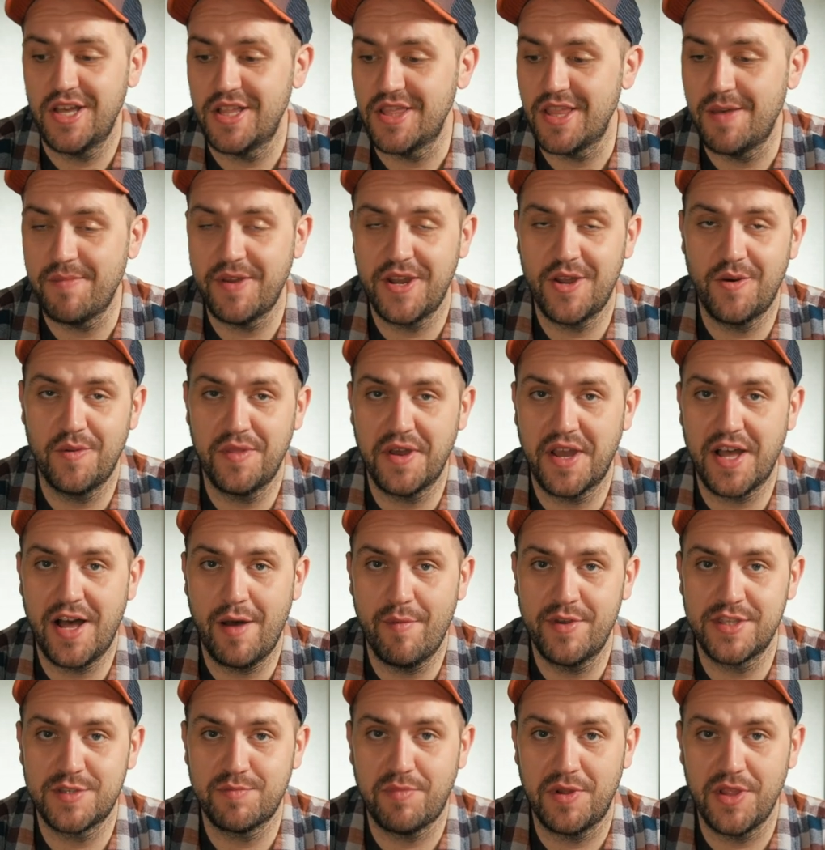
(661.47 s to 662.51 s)
Let me know in the
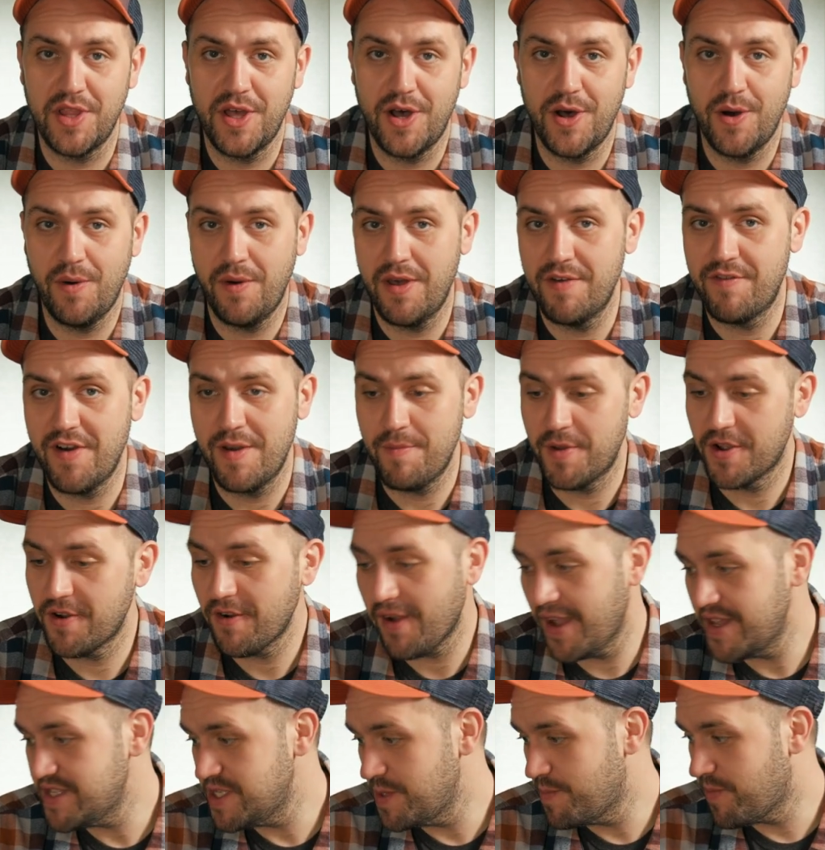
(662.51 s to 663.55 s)
comments below if I'm a
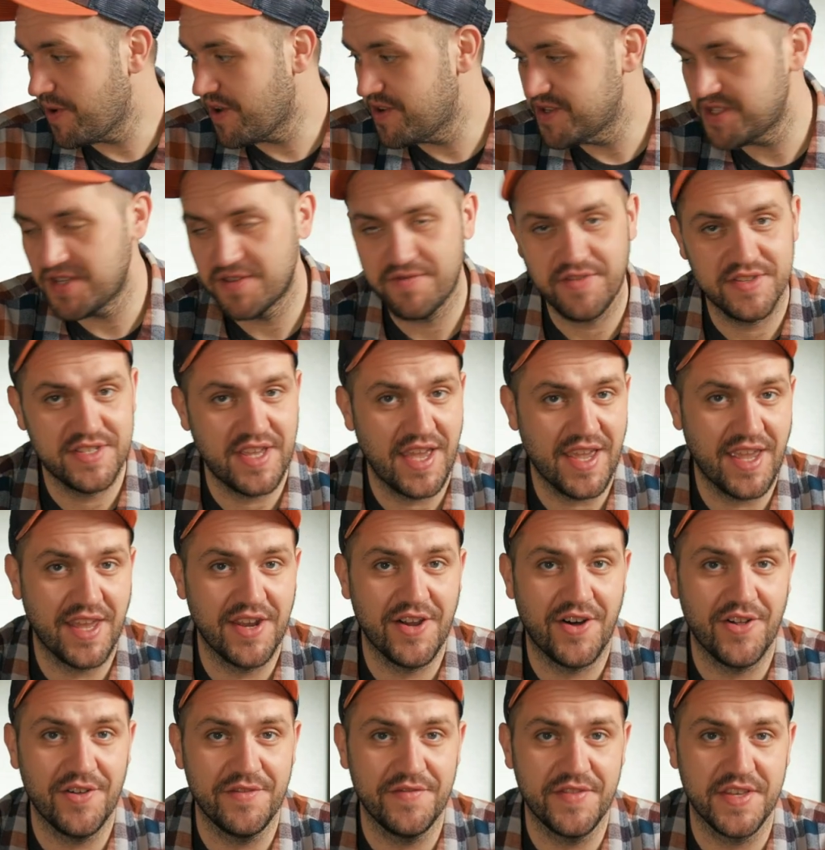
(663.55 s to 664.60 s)
crazy person for taking
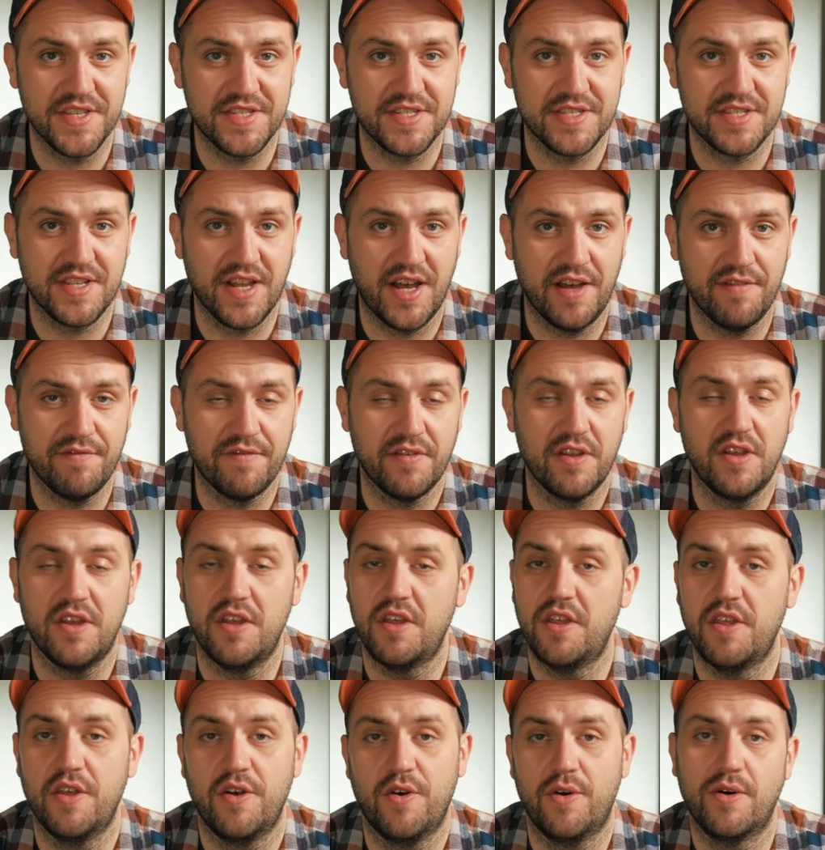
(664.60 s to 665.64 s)
all of this stuff,
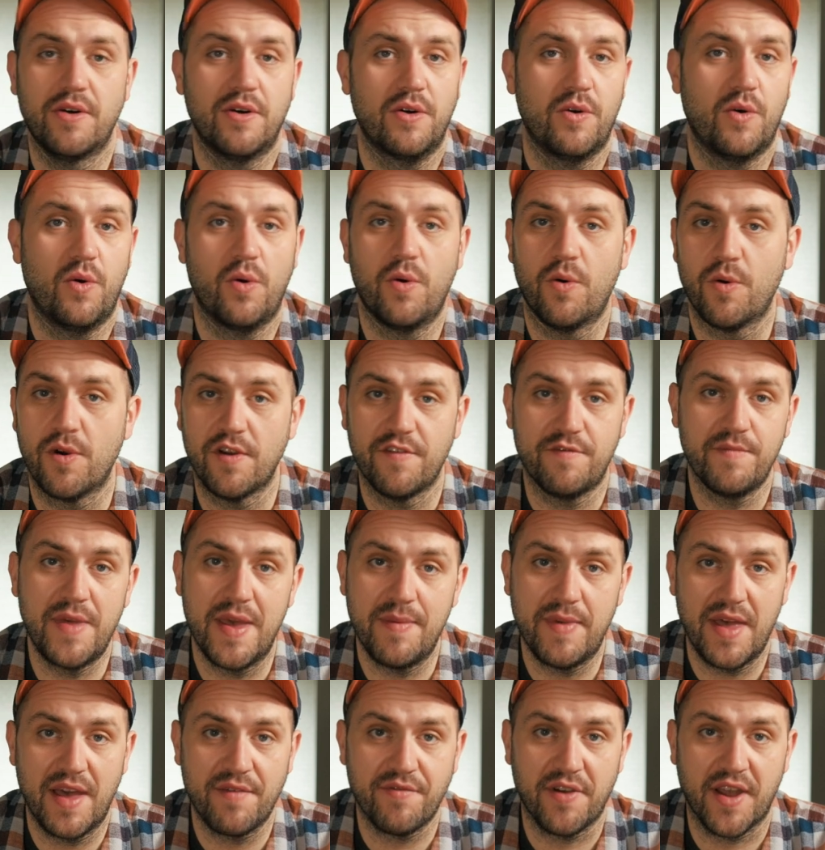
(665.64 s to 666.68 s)
or if
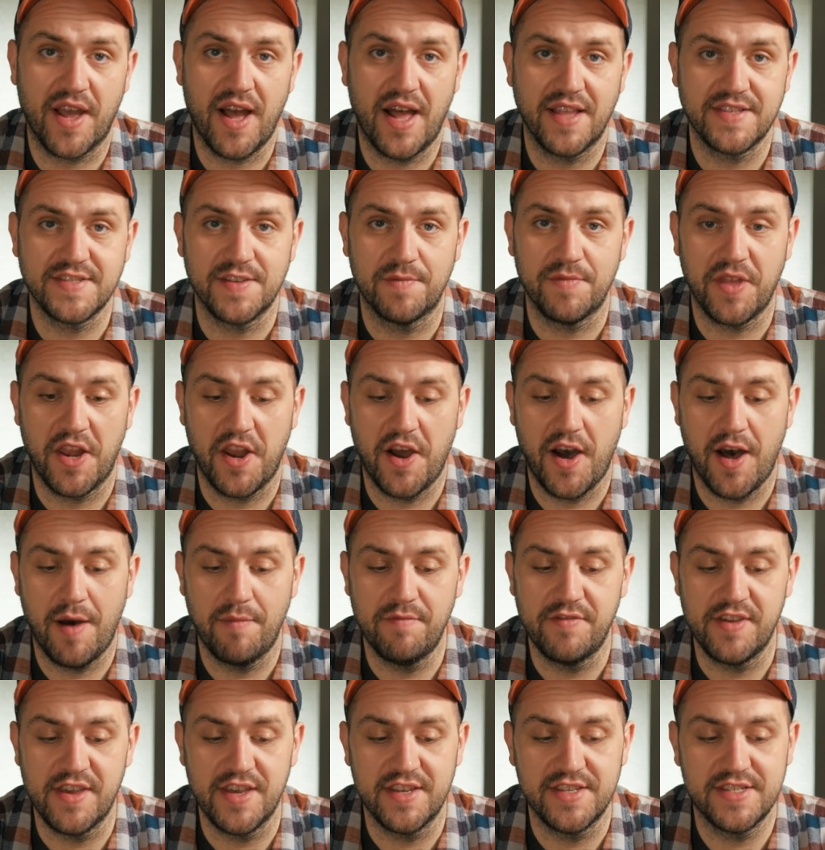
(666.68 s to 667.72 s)
maybe I forgot something
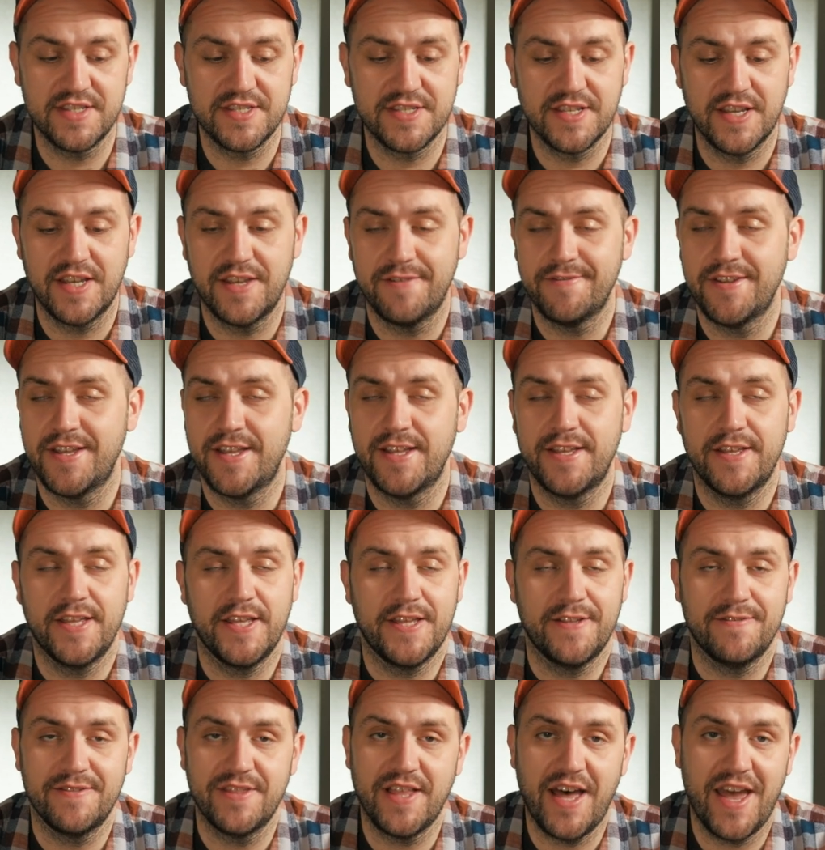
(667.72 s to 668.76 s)
obvious.
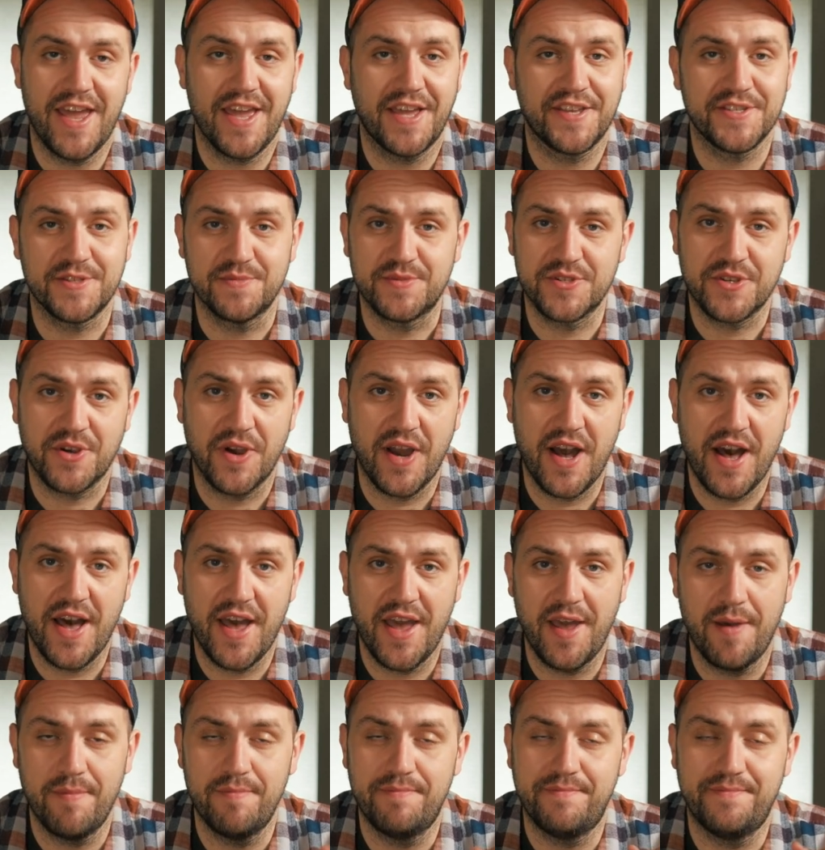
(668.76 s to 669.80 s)
Like,
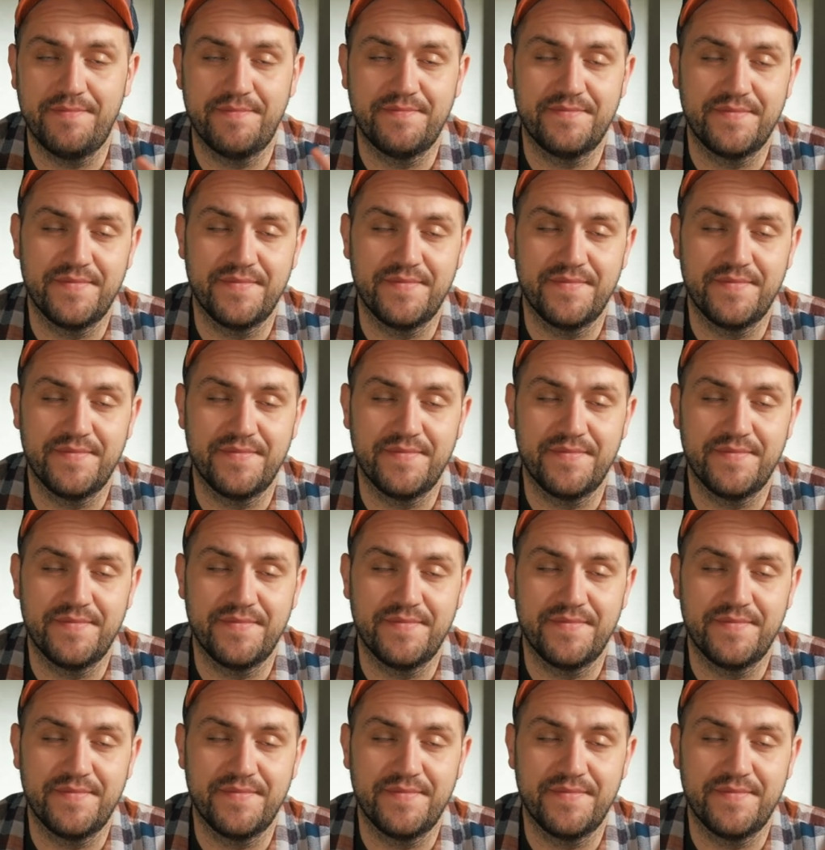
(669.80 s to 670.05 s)
subscribe.